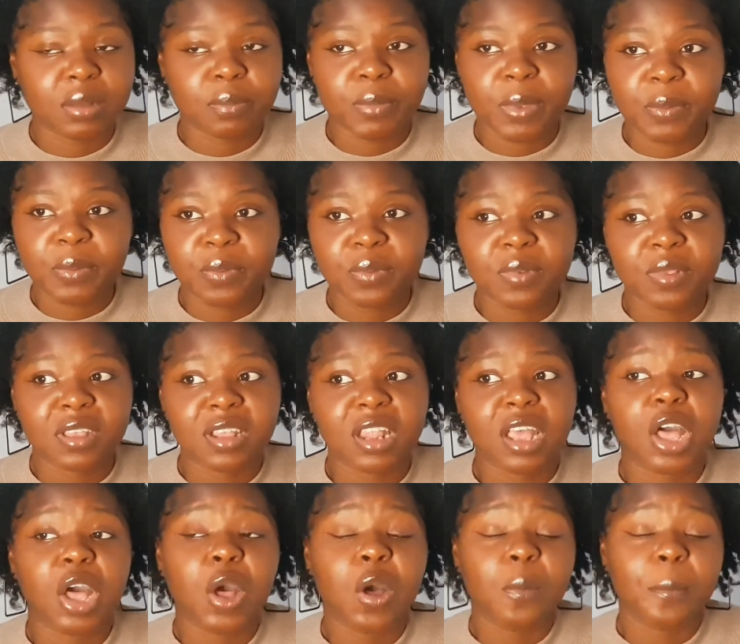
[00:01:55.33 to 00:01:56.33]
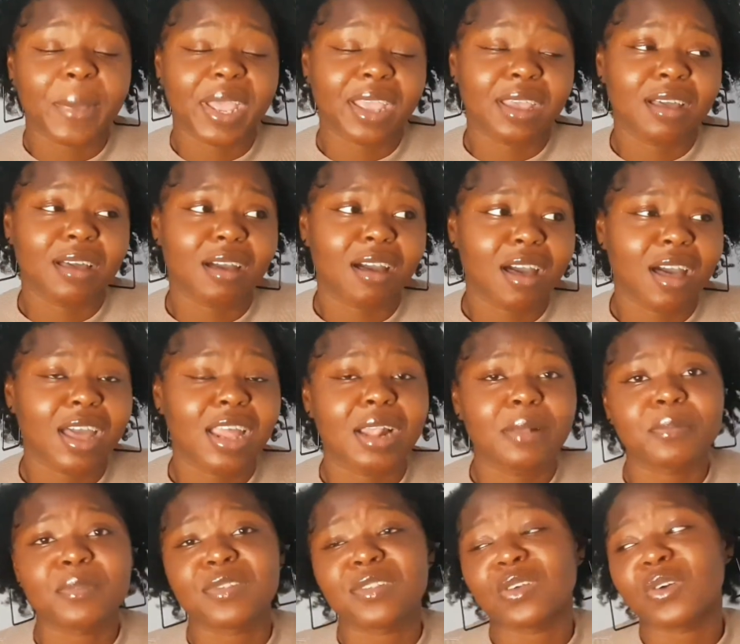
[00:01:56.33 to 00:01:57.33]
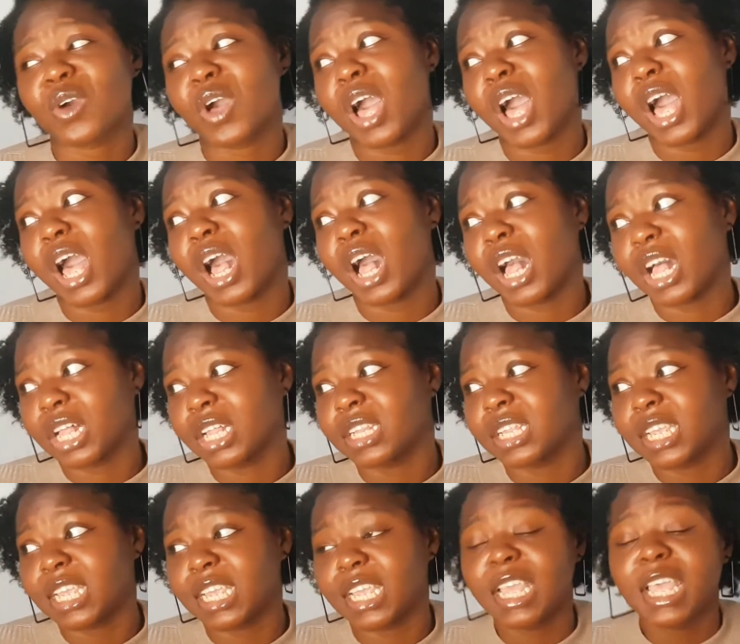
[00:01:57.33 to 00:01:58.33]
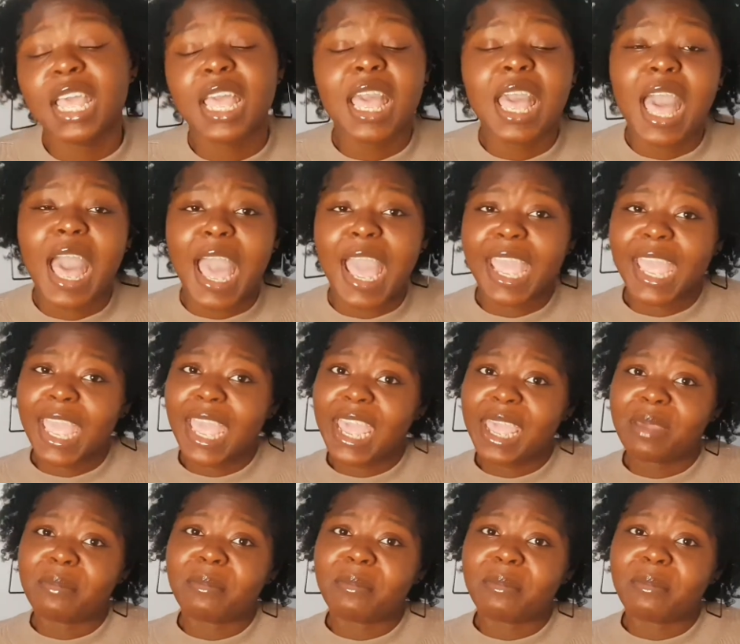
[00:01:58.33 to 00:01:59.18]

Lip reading: people saying, oh my god, I'm so ugly, I hate.